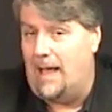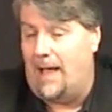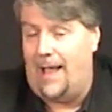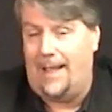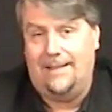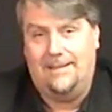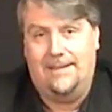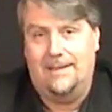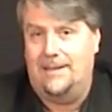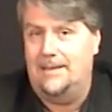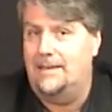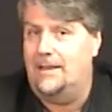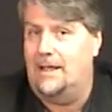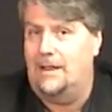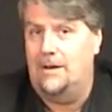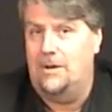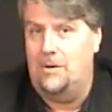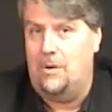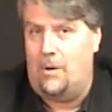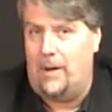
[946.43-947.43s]
I didn't
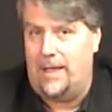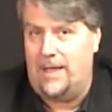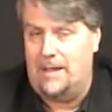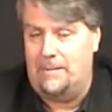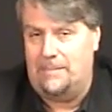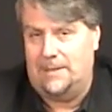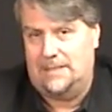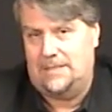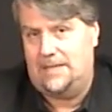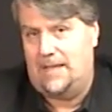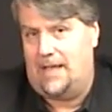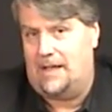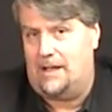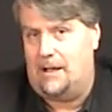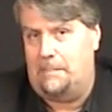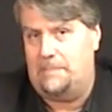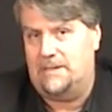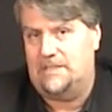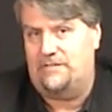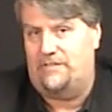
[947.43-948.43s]
annoy him and take
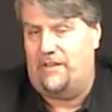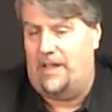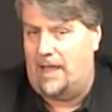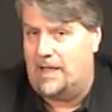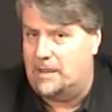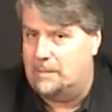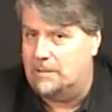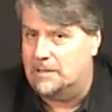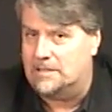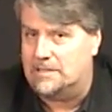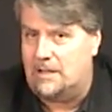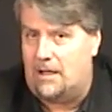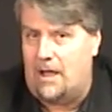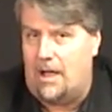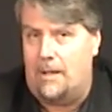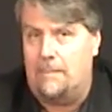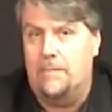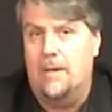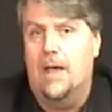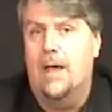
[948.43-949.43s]
up his valuable
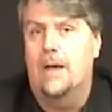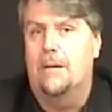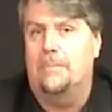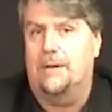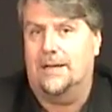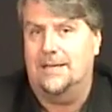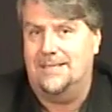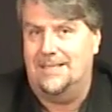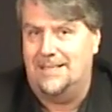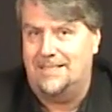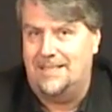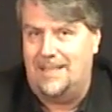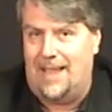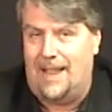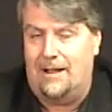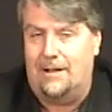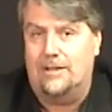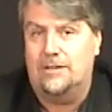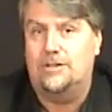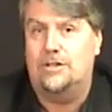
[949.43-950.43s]
time because he's
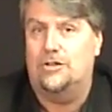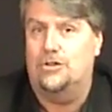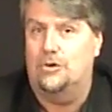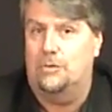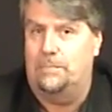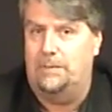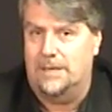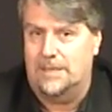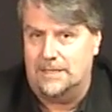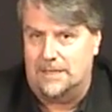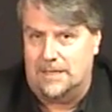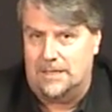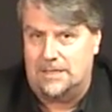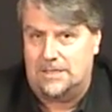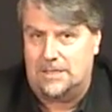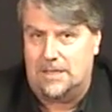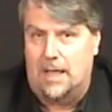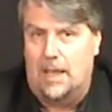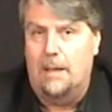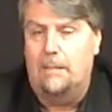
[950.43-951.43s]
there to do
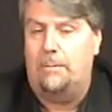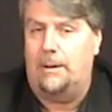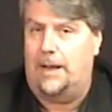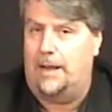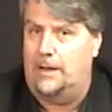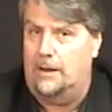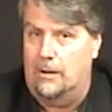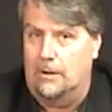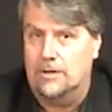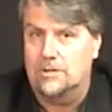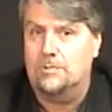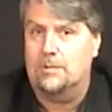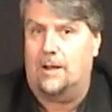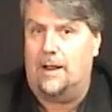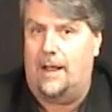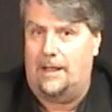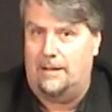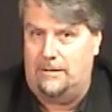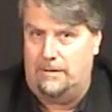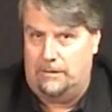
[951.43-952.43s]
business, but he knows what
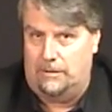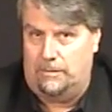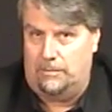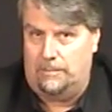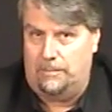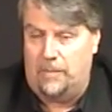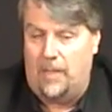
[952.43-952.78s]
I do.